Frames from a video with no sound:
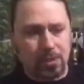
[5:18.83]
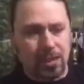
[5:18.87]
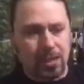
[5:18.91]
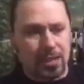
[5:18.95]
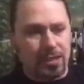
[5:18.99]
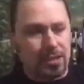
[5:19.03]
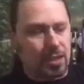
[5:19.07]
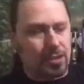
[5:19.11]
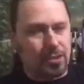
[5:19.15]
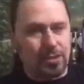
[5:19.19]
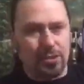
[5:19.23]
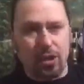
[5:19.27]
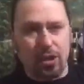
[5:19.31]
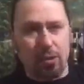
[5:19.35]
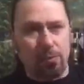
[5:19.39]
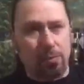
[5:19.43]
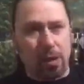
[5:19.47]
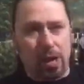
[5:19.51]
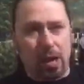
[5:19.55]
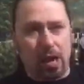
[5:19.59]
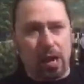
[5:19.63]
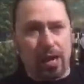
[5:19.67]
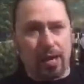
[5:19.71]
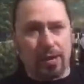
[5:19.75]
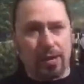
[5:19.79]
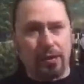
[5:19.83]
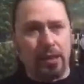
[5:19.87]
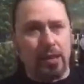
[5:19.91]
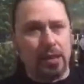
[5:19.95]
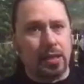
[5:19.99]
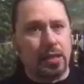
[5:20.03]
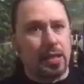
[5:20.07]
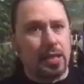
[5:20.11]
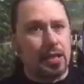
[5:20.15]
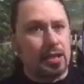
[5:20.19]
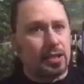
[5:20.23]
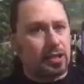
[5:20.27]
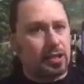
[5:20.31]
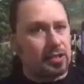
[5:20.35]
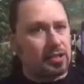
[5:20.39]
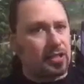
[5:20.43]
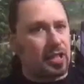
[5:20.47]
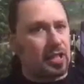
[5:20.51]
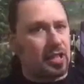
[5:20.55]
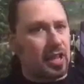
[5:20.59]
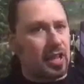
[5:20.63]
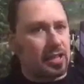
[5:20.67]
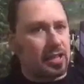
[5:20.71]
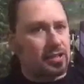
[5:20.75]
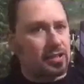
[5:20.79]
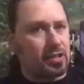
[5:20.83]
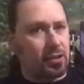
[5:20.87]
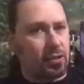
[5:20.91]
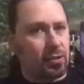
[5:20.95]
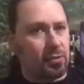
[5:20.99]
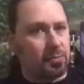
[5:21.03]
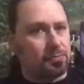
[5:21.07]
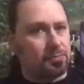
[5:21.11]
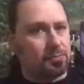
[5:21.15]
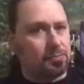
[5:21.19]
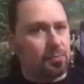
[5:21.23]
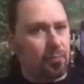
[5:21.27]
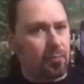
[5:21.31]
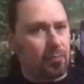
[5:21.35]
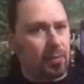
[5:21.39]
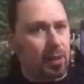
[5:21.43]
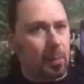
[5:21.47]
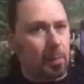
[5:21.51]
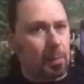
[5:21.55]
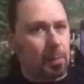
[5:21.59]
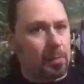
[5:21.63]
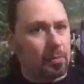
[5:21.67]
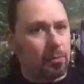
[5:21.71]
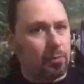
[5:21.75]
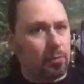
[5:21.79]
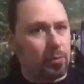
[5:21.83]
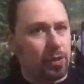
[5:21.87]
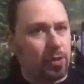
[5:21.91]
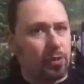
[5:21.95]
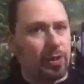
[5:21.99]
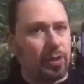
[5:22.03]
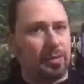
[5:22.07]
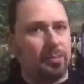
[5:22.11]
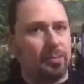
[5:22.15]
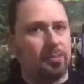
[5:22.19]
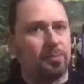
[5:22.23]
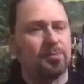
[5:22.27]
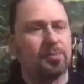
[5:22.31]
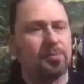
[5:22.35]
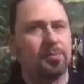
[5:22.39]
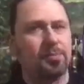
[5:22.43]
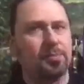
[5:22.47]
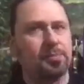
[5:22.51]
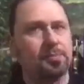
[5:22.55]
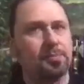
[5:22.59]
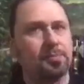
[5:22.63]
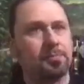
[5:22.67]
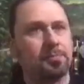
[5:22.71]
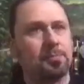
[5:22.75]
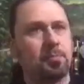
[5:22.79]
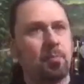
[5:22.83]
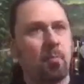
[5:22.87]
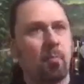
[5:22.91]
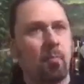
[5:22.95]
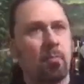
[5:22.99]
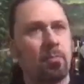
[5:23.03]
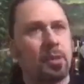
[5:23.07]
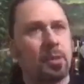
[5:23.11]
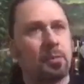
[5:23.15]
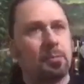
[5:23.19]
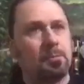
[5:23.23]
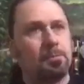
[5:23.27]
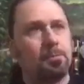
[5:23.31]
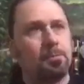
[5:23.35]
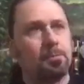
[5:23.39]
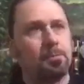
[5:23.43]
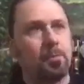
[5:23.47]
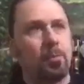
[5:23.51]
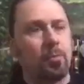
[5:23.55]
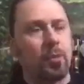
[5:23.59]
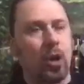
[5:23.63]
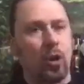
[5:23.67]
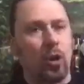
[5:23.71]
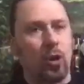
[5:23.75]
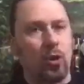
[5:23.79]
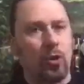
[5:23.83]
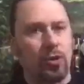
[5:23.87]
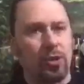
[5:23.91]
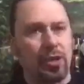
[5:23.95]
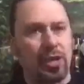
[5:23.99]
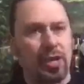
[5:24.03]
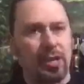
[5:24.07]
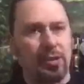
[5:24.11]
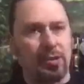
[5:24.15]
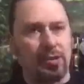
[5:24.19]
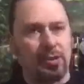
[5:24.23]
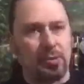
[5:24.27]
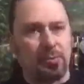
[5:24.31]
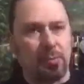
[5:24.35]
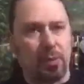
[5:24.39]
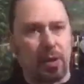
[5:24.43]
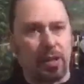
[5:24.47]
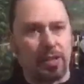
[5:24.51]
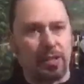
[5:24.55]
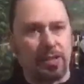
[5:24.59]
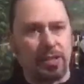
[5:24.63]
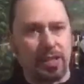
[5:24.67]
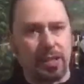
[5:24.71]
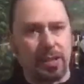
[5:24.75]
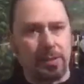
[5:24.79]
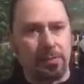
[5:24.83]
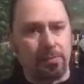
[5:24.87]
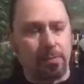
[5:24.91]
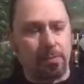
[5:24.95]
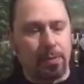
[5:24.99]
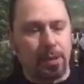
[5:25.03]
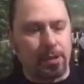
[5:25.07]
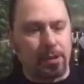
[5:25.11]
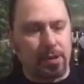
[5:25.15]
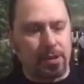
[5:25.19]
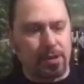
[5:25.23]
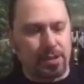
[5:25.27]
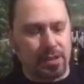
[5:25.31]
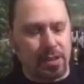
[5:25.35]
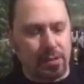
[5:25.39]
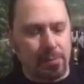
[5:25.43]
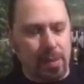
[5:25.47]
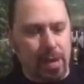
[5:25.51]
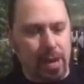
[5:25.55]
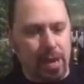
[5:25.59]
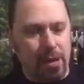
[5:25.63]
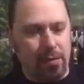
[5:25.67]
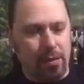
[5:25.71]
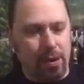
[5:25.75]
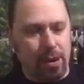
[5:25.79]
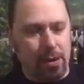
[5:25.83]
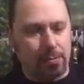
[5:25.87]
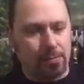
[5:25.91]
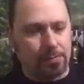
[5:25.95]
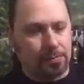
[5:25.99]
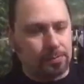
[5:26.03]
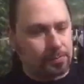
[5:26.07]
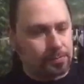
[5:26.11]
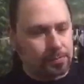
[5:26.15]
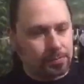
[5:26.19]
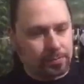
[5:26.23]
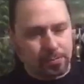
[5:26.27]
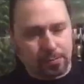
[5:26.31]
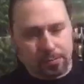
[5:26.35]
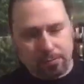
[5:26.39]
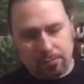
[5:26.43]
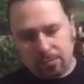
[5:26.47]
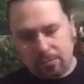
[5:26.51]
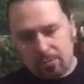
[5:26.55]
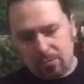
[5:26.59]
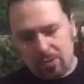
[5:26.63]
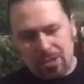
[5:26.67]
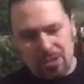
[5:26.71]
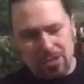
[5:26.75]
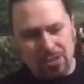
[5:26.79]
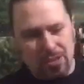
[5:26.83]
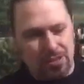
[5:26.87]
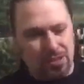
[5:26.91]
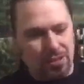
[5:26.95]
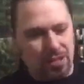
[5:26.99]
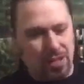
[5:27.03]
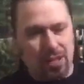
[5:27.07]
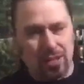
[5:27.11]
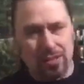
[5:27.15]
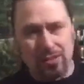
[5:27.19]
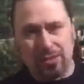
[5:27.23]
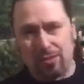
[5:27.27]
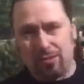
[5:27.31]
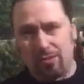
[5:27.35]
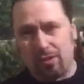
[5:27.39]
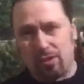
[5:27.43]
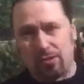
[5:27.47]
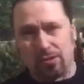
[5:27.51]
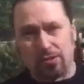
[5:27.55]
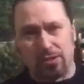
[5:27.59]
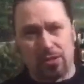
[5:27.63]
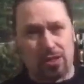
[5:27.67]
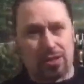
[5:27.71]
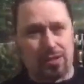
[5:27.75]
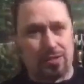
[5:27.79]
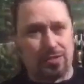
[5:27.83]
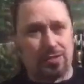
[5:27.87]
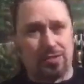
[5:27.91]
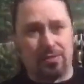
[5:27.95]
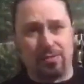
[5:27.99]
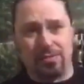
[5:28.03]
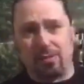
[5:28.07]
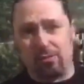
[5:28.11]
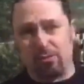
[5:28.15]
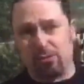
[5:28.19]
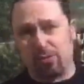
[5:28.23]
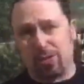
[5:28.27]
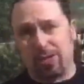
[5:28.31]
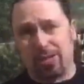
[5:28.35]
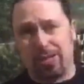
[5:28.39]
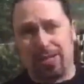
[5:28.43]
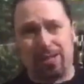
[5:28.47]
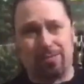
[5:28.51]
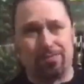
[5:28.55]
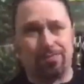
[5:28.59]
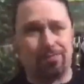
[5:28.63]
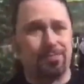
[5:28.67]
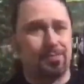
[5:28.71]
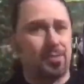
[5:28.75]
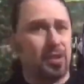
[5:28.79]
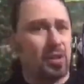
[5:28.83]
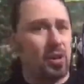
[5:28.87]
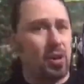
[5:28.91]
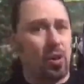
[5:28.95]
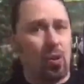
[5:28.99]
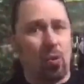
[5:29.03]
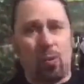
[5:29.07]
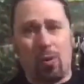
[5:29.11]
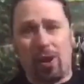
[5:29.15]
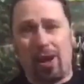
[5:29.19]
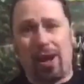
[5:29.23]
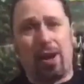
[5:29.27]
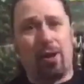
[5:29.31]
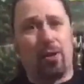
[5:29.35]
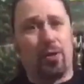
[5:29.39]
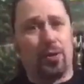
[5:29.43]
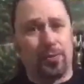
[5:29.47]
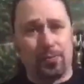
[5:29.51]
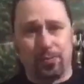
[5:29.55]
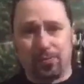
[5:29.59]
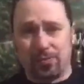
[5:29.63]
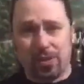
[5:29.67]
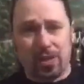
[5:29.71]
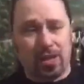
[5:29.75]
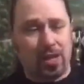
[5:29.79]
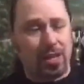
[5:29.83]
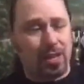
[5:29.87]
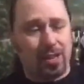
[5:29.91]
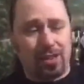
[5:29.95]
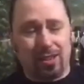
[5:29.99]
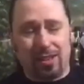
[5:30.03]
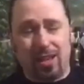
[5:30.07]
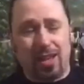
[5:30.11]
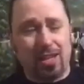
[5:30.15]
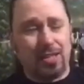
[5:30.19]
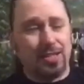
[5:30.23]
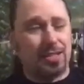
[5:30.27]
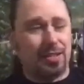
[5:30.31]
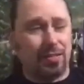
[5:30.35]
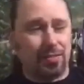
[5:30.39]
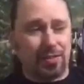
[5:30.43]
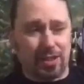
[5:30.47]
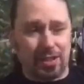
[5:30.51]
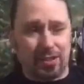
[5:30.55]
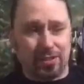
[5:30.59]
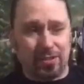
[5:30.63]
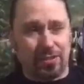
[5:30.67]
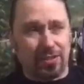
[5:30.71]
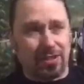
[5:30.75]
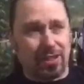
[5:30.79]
It doesn't go pine, just a nice little, really mm, earthy, spicy bitterness in the background. Tons of those, like really, wow, lots of these